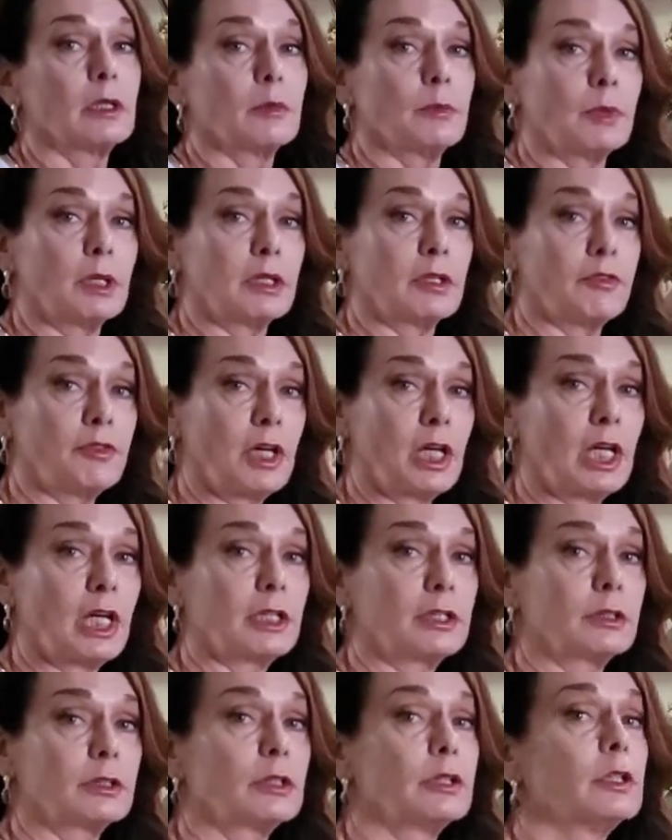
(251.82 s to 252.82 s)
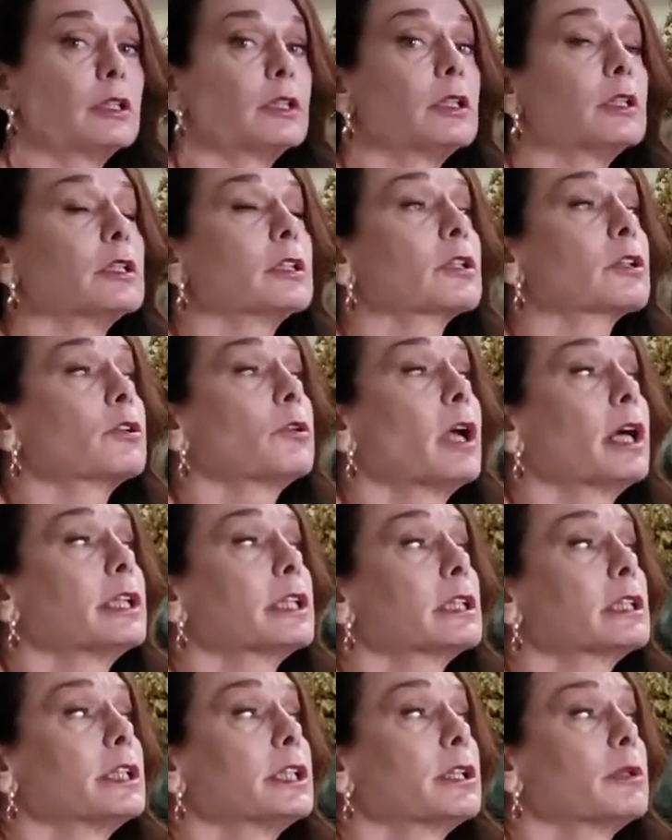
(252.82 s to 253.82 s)
But if I had
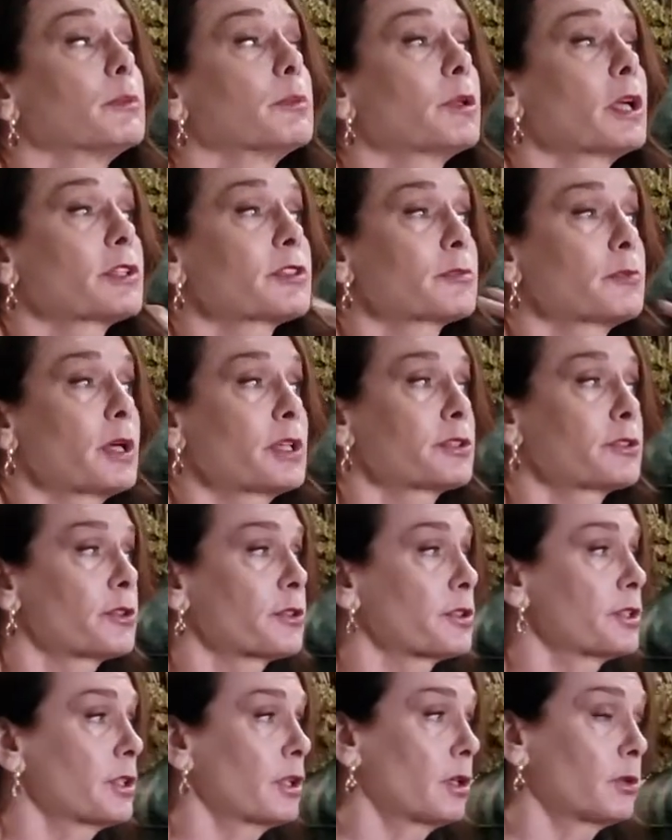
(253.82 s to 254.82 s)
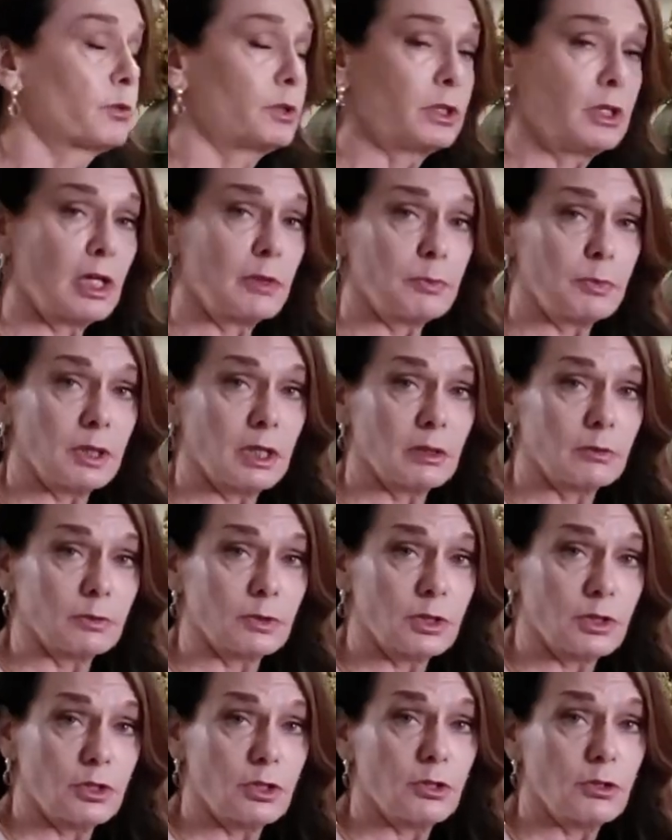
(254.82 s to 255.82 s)
chronically compressed muscles there, I would not be able
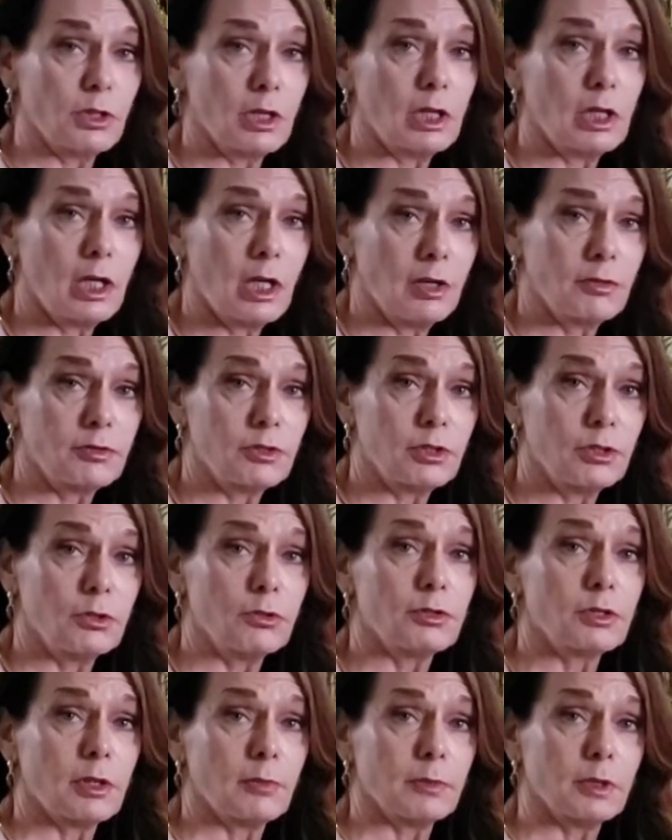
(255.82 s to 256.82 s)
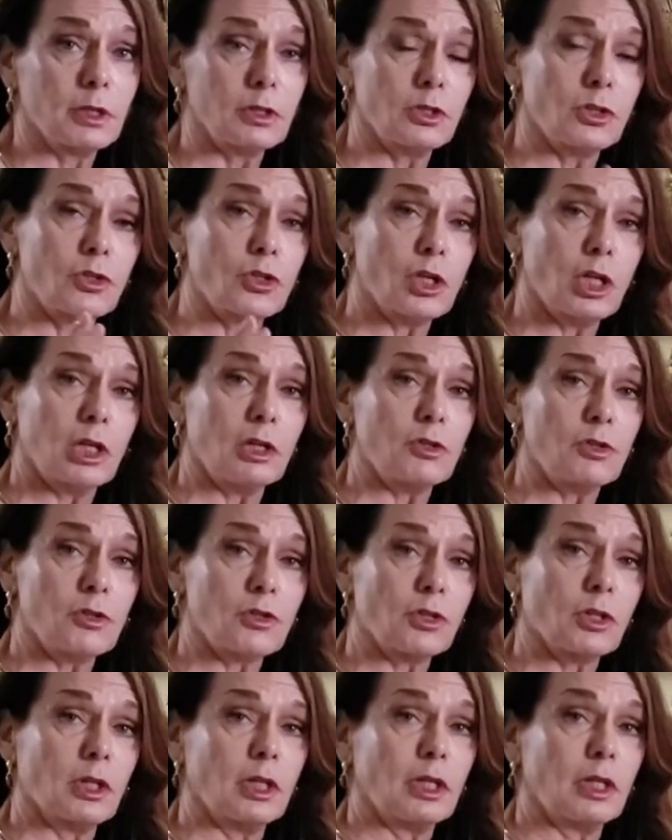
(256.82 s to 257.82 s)
to do that. I have to do something to
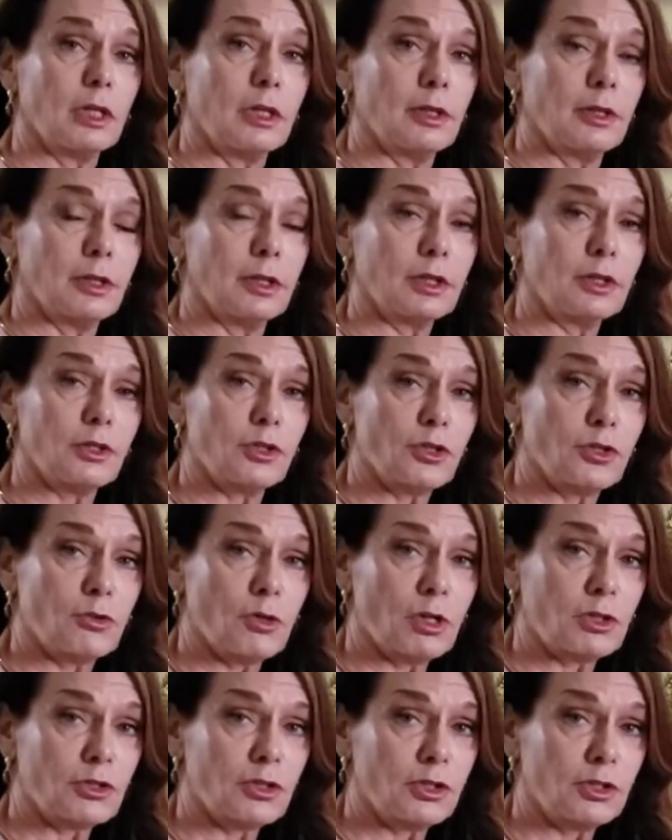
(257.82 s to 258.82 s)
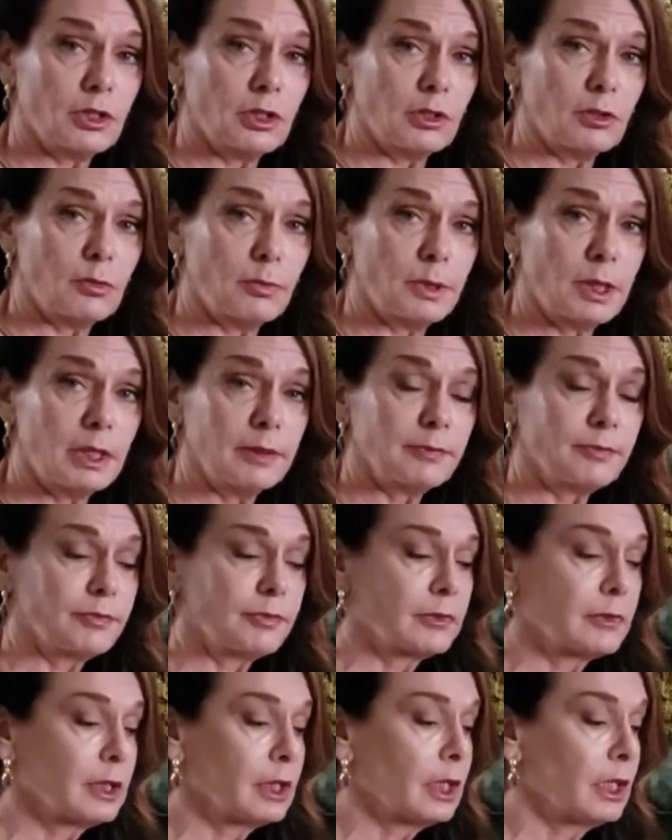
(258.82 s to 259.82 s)
change the construction a little bit.
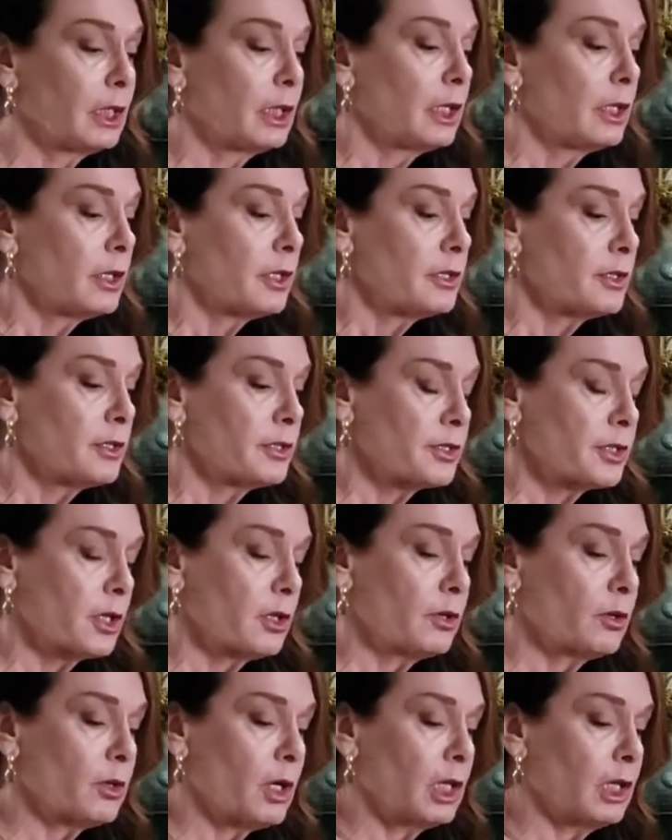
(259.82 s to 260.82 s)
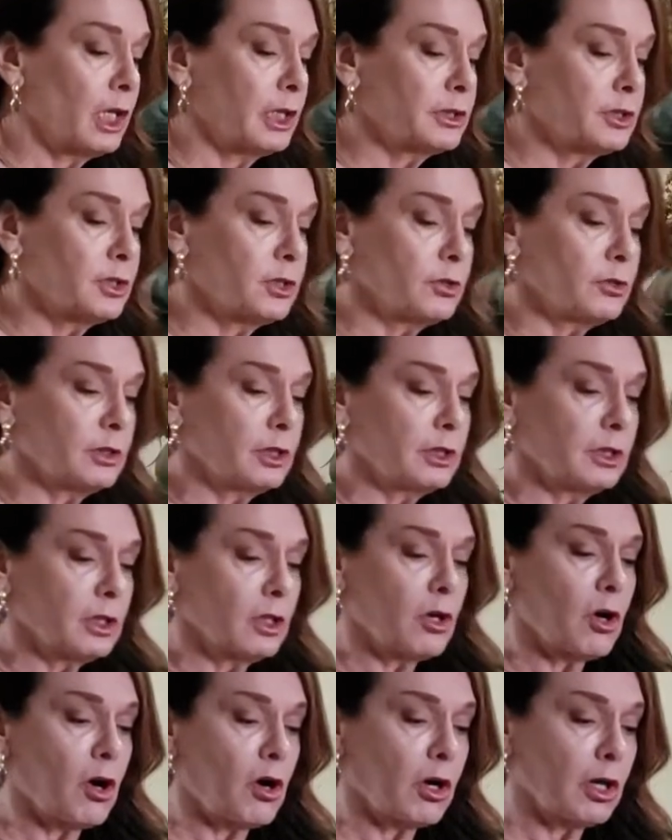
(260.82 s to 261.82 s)
So I like to do it in the
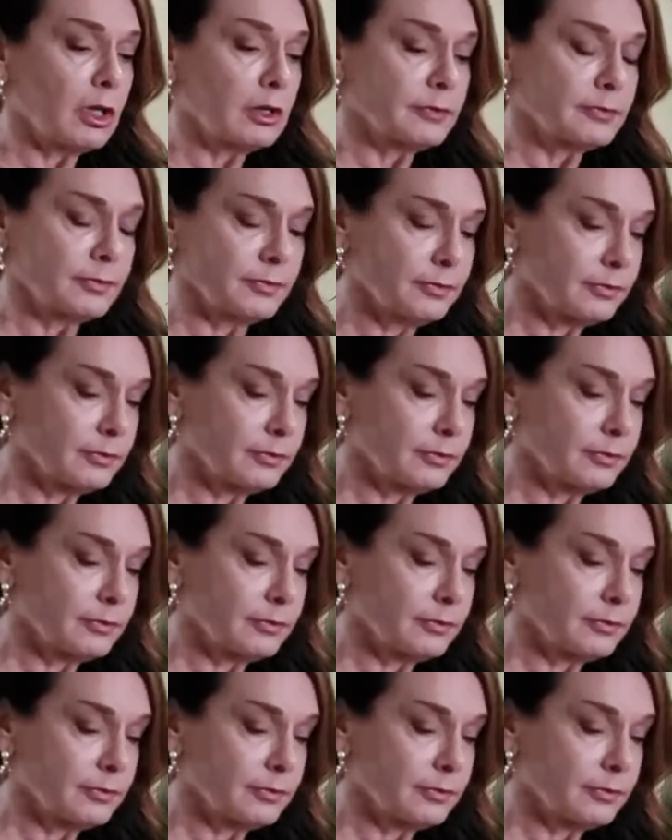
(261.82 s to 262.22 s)
car.